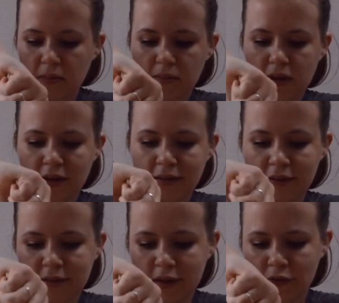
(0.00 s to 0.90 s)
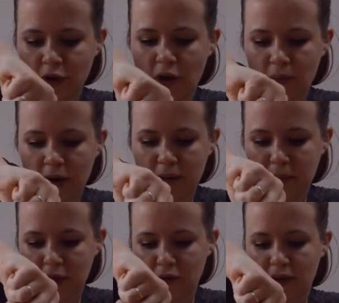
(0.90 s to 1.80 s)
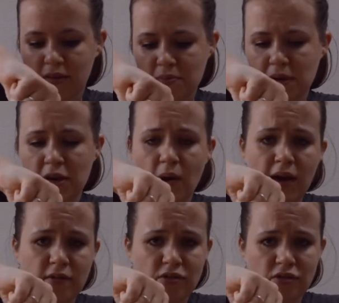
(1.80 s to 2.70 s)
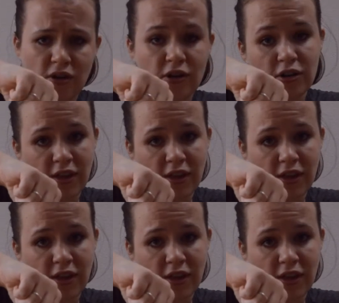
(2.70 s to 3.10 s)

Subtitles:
Because if you're all ready to make your recipe and you don't have no starter,